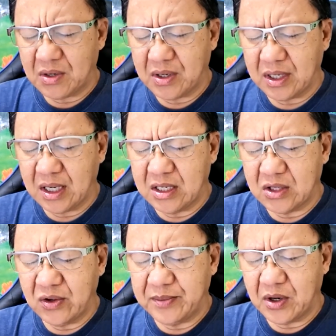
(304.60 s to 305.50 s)
O Lord God,
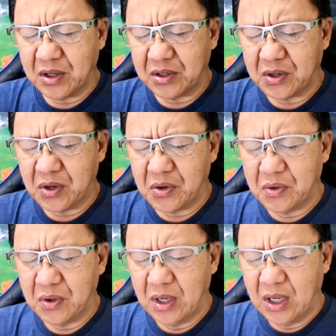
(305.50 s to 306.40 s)
that we may all grow.
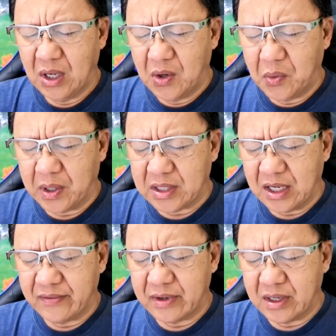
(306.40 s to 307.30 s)

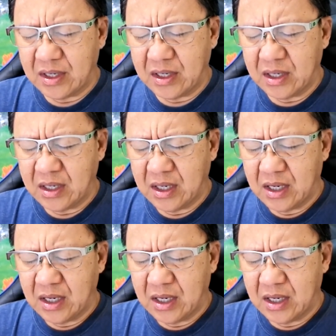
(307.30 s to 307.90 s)
Whatever